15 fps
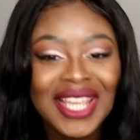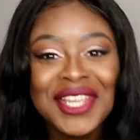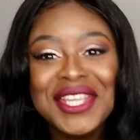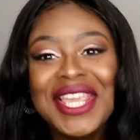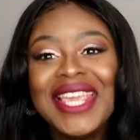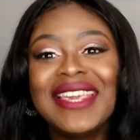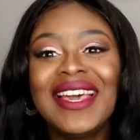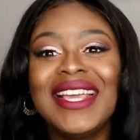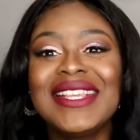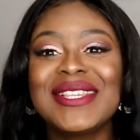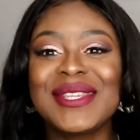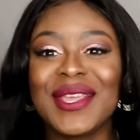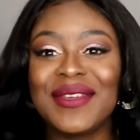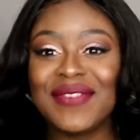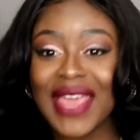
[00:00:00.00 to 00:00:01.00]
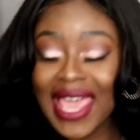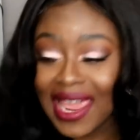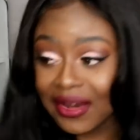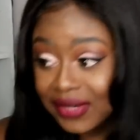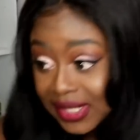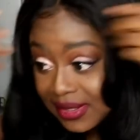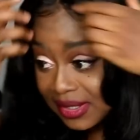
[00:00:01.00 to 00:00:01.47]
Okay guys, so the
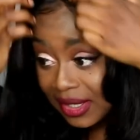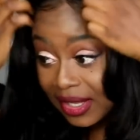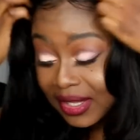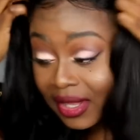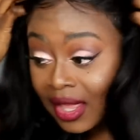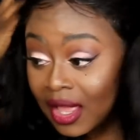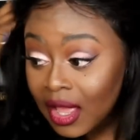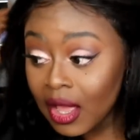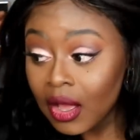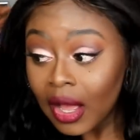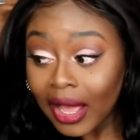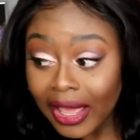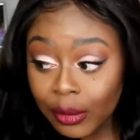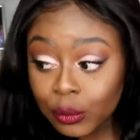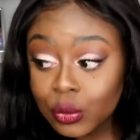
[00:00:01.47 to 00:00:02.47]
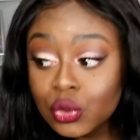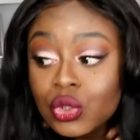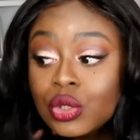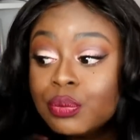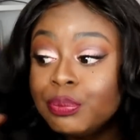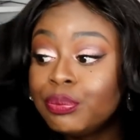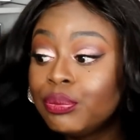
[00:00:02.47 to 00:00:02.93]
hair is done. I will
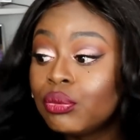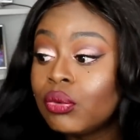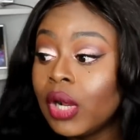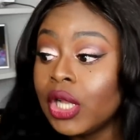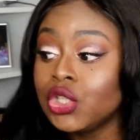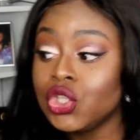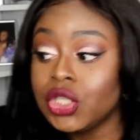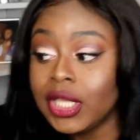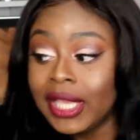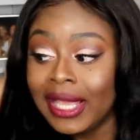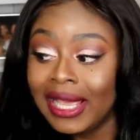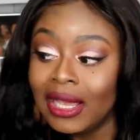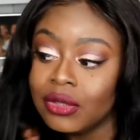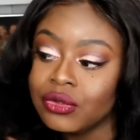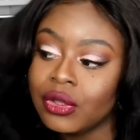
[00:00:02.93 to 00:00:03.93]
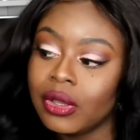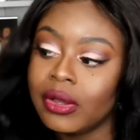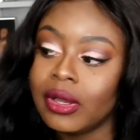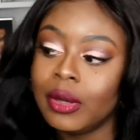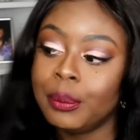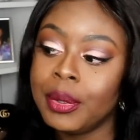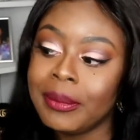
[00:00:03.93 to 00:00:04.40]
just brush it out. No,
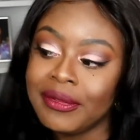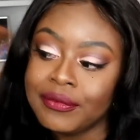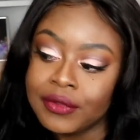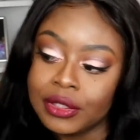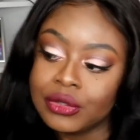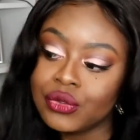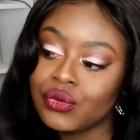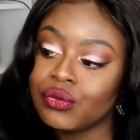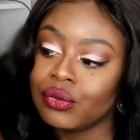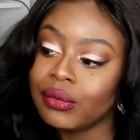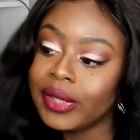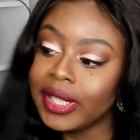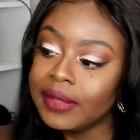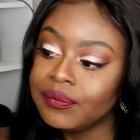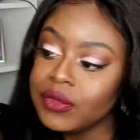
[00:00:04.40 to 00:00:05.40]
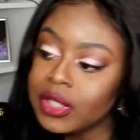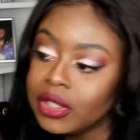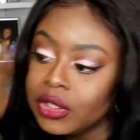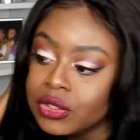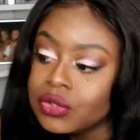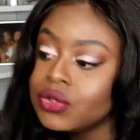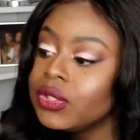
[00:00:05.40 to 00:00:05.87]
I'll put my fingers through it.
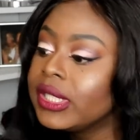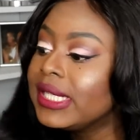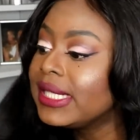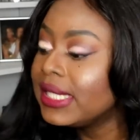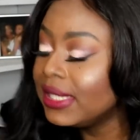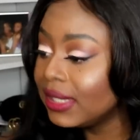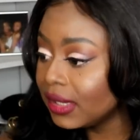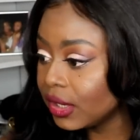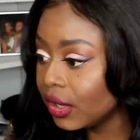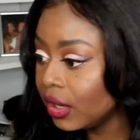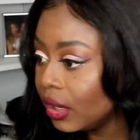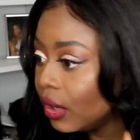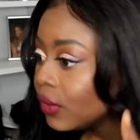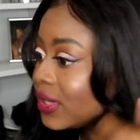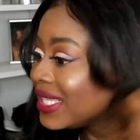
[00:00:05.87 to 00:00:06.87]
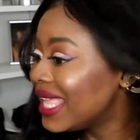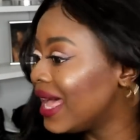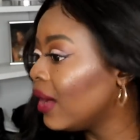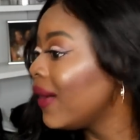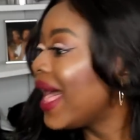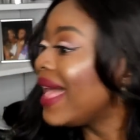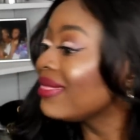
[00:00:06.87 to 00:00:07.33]
So you can see that the curls
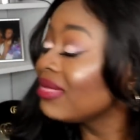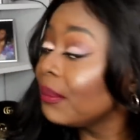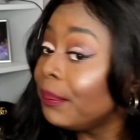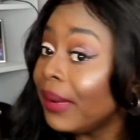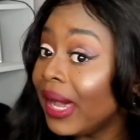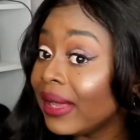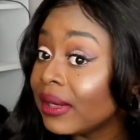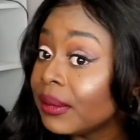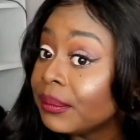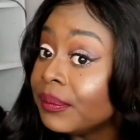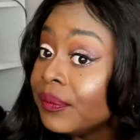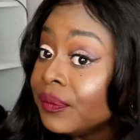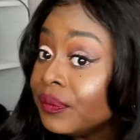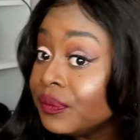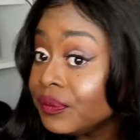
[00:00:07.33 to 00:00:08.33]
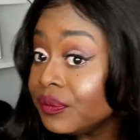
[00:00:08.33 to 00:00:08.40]
now at the bottom